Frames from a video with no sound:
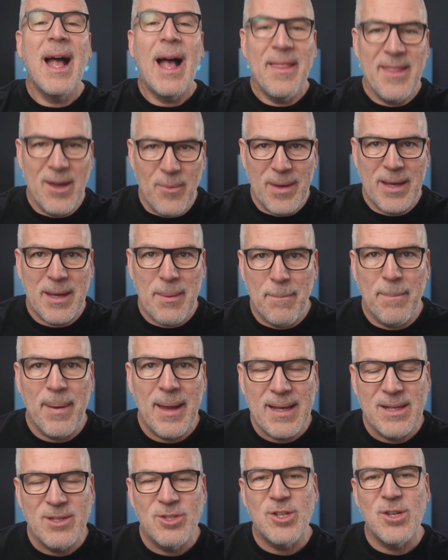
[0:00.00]
and then we can
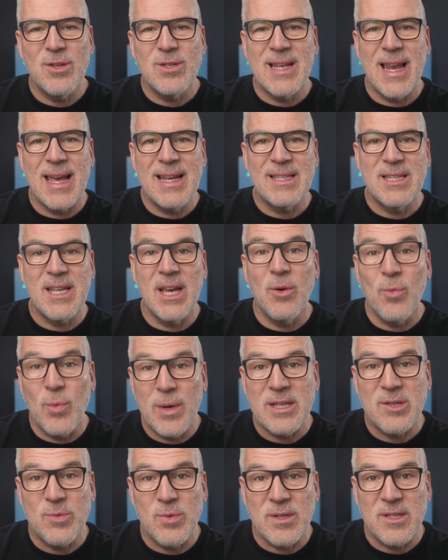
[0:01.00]
pick and choose later
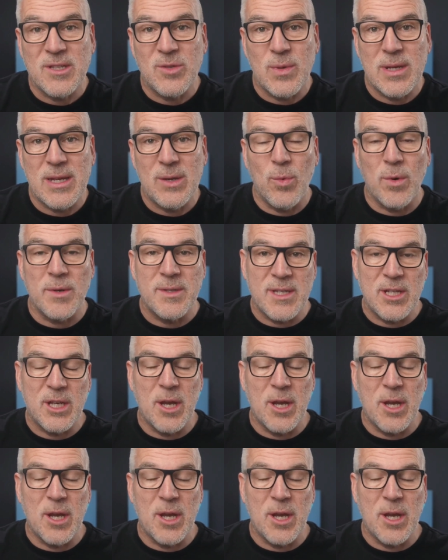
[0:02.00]
which ones we want